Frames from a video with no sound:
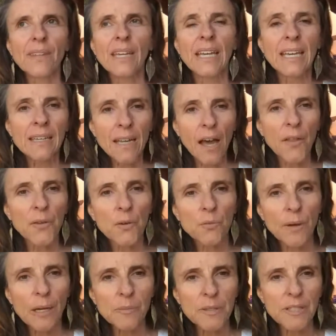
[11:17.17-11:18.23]
in other
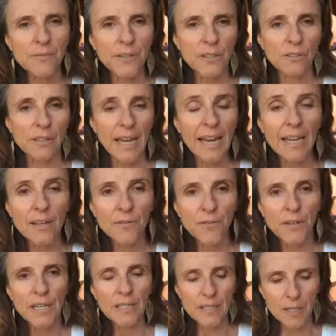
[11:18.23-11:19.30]
realms of your life,
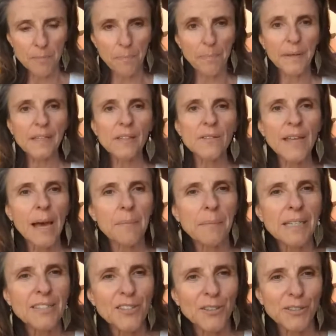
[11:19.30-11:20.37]
to build that
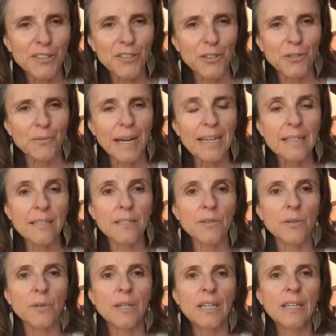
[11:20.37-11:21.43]
musculature, right?
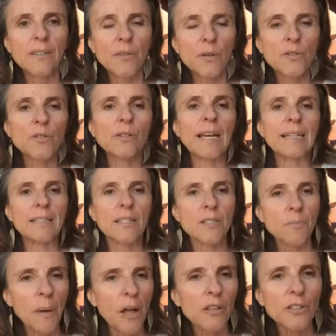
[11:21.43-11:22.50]
Those are like
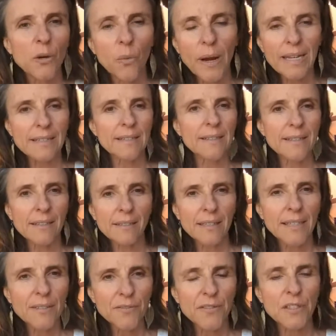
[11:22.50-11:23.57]
smaller weights to
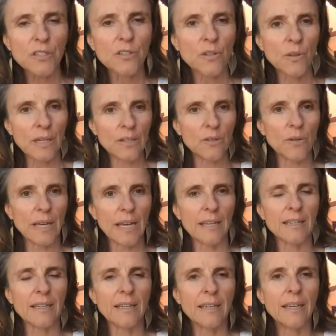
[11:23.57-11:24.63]
lift so that you
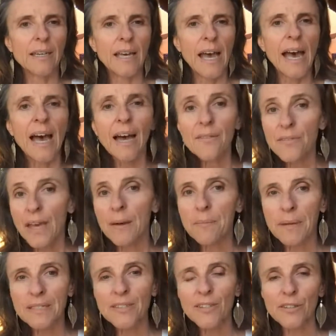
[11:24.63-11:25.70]
can have that
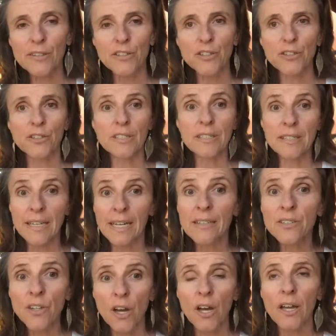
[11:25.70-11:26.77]
musculature to
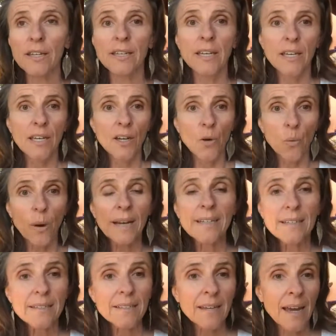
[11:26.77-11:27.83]
stand on when
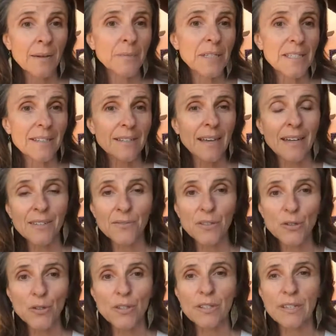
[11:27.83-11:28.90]
it's time to decide if
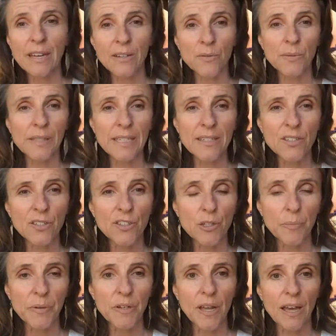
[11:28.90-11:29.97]
you should stay in a
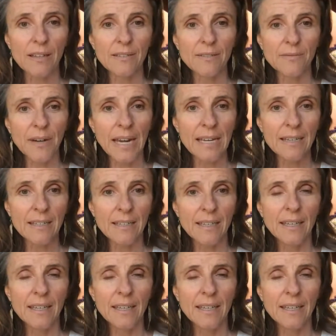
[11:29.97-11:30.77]
relationship or not, right?